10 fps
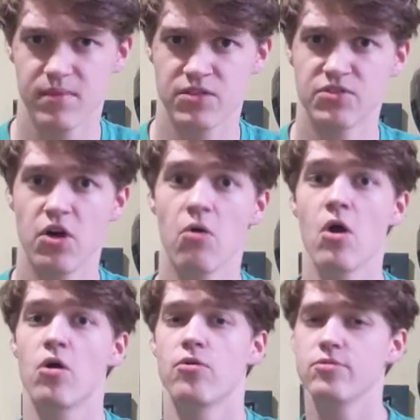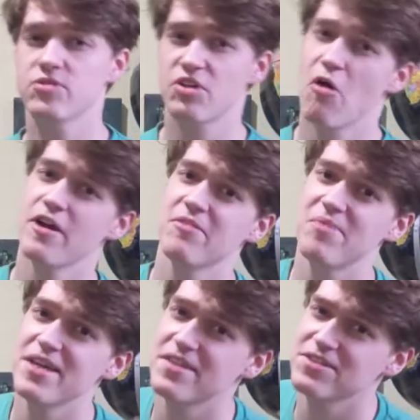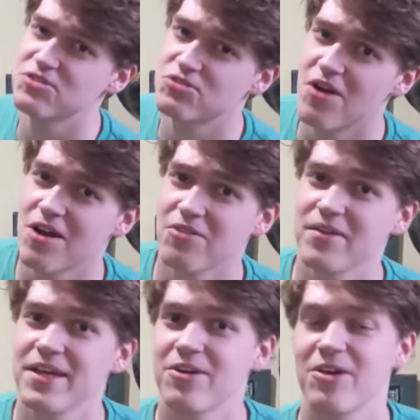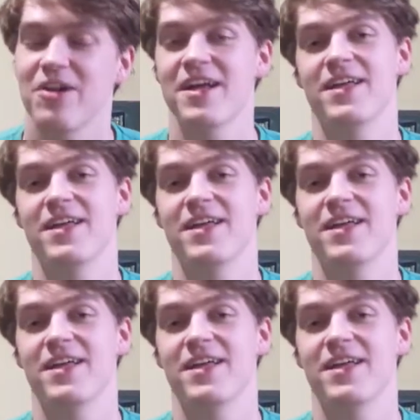So who's going to be this strong leader